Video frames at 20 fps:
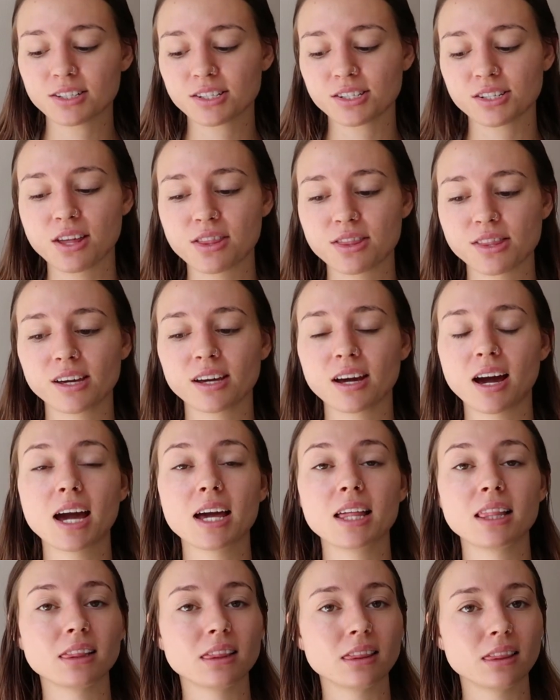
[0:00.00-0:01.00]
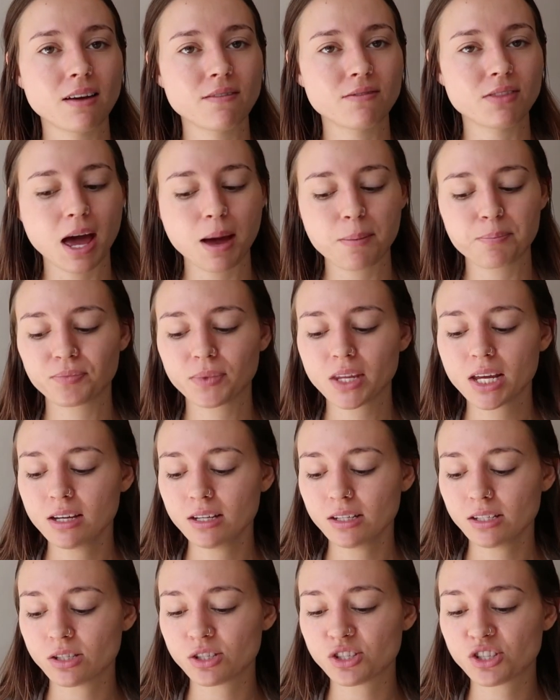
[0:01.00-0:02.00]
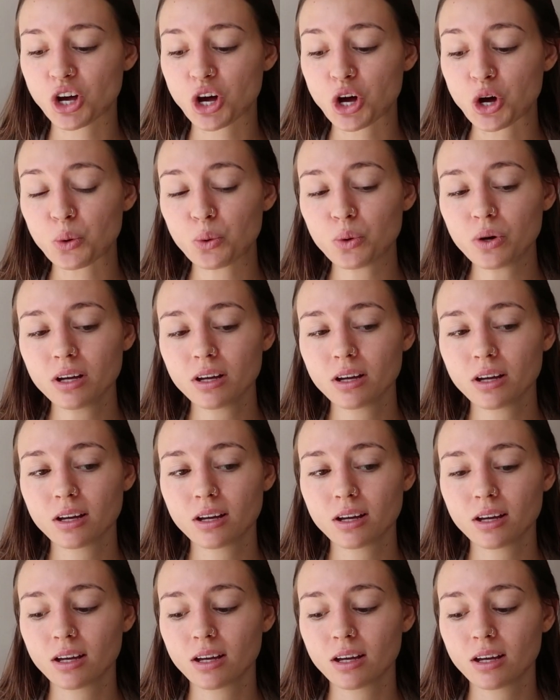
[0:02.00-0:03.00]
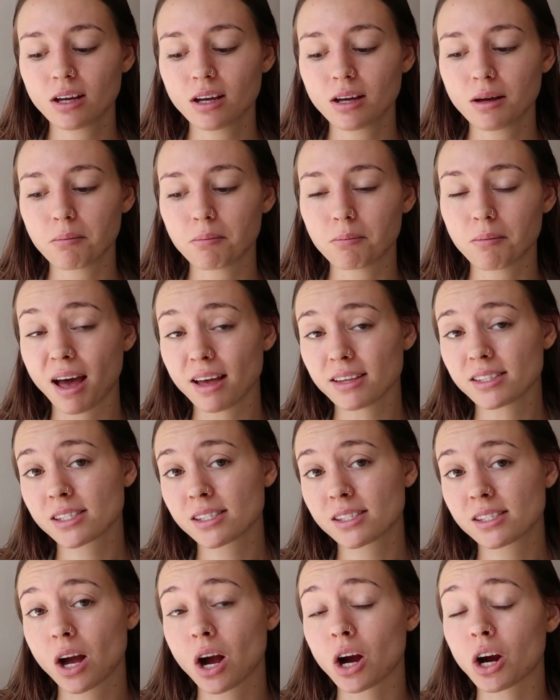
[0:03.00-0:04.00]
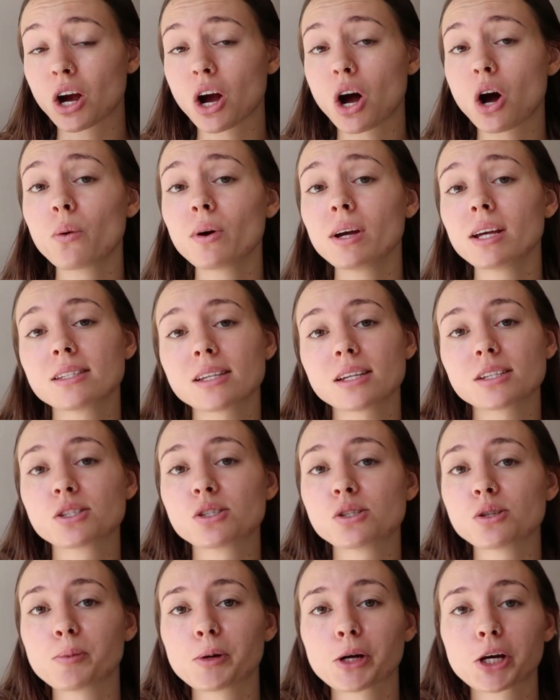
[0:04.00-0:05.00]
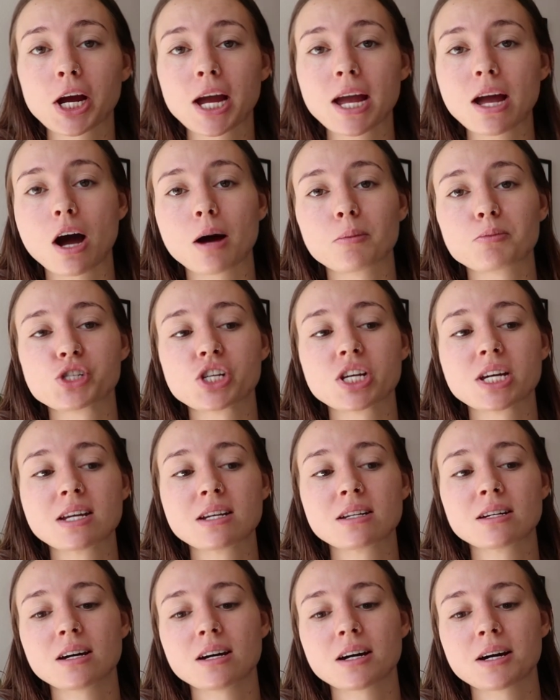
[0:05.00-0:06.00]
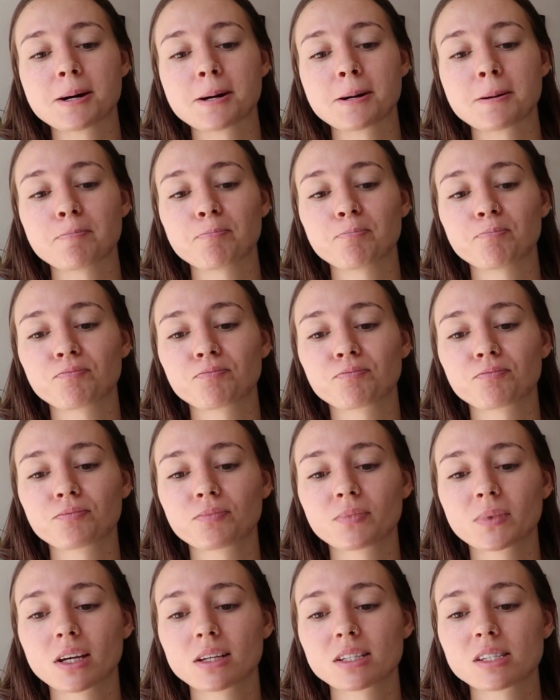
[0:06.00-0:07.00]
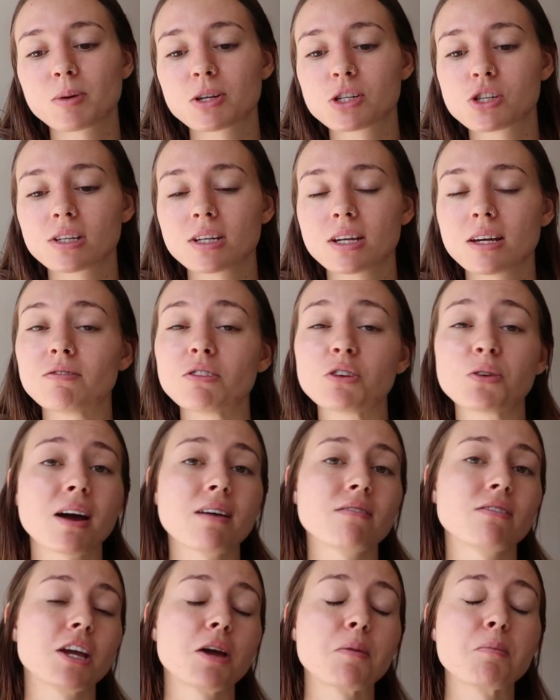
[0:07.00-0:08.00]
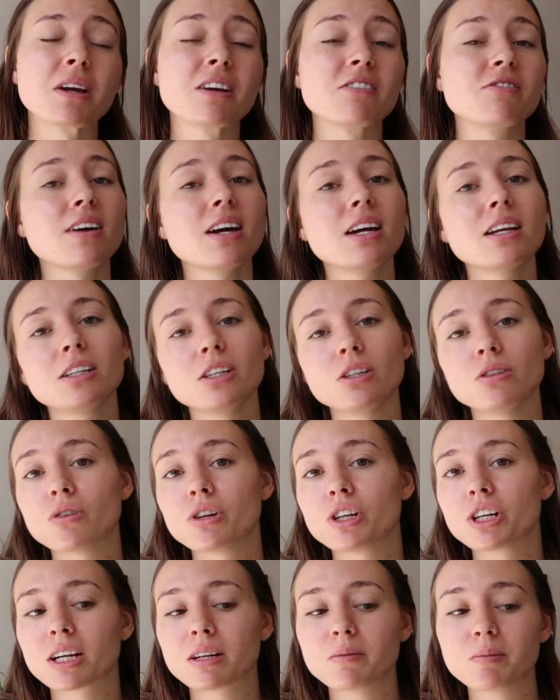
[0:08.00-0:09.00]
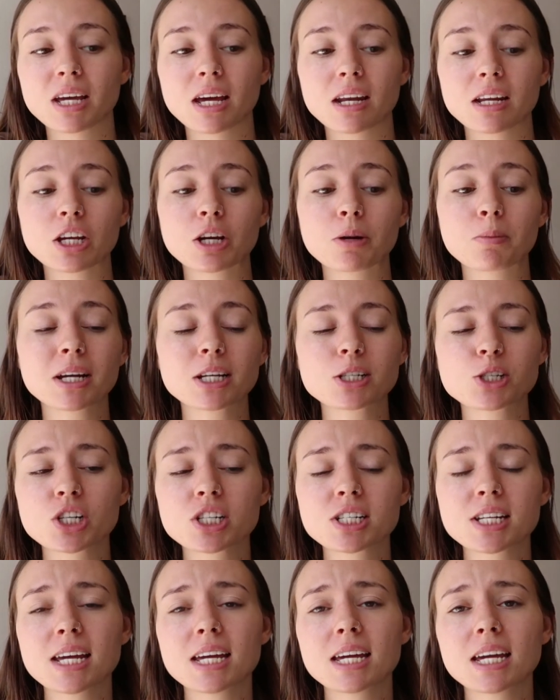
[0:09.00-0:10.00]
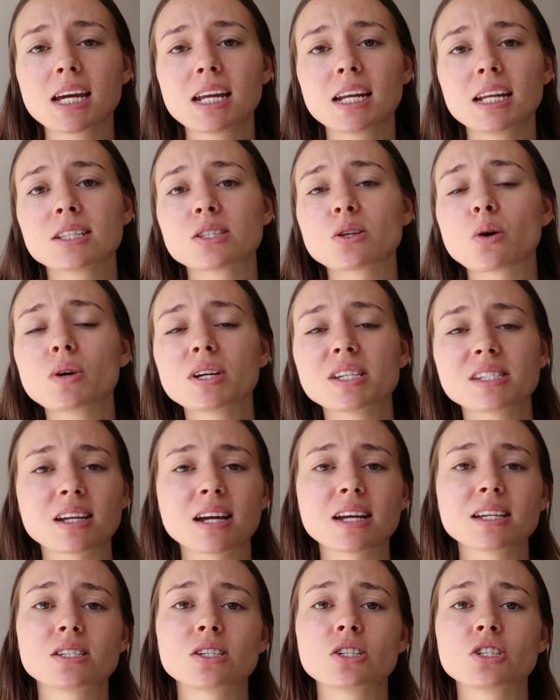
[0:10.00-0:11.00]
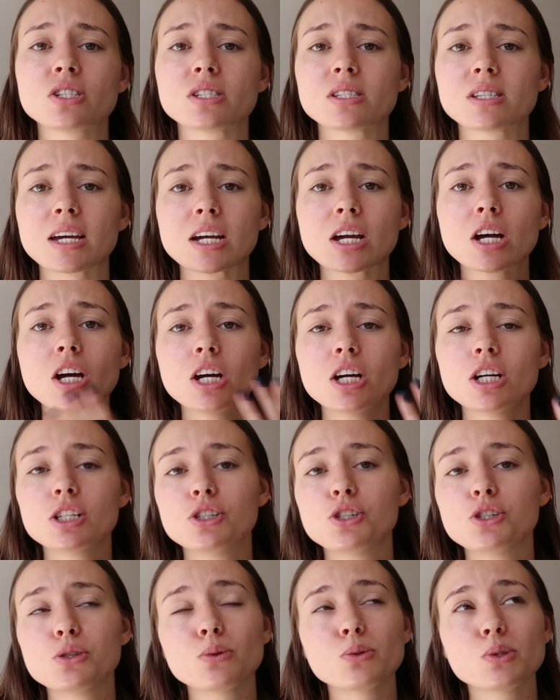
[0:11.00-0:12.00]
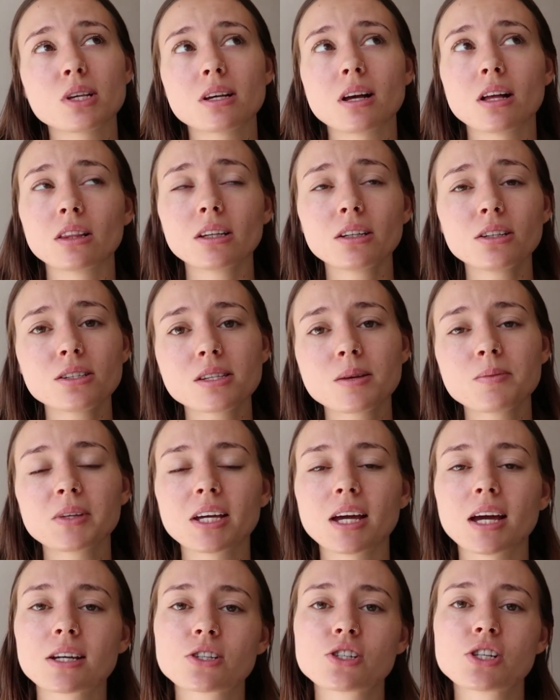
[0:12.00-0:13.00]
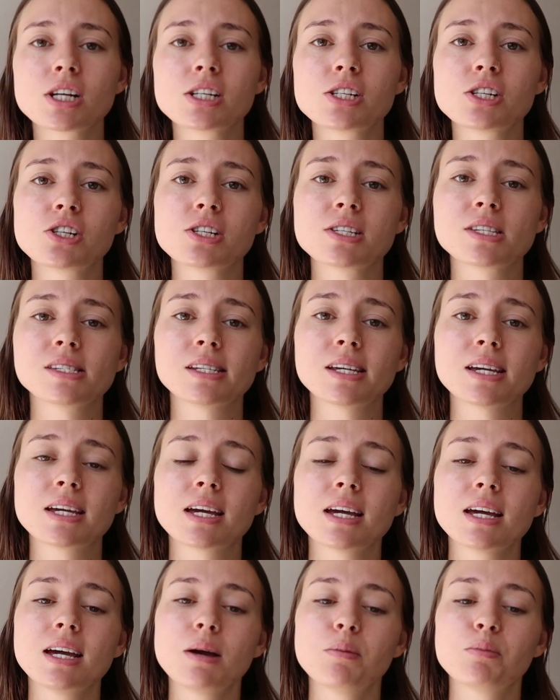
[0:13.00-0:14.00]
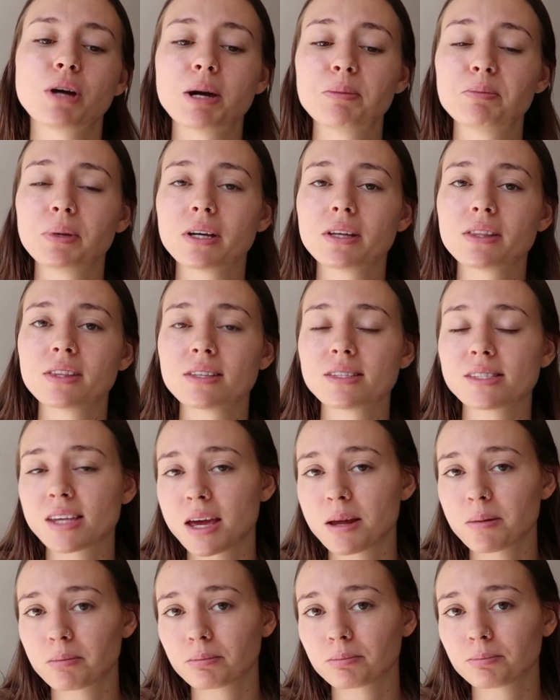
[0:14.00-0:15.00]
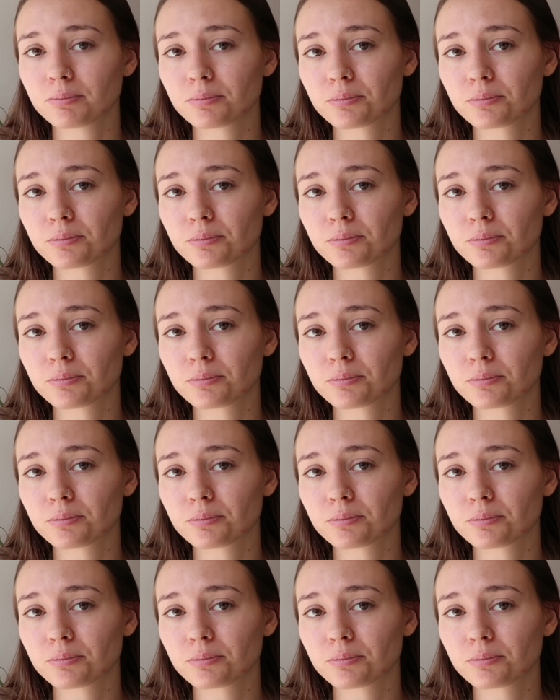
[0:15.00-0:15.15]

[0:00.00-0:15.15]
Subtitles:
there's nothing. I love that. So masks are always a super great option, especially if you have like a big event, you know you're gonna be getting your picture taken. It's always nice to just like do a little something extra to just like prep the skin.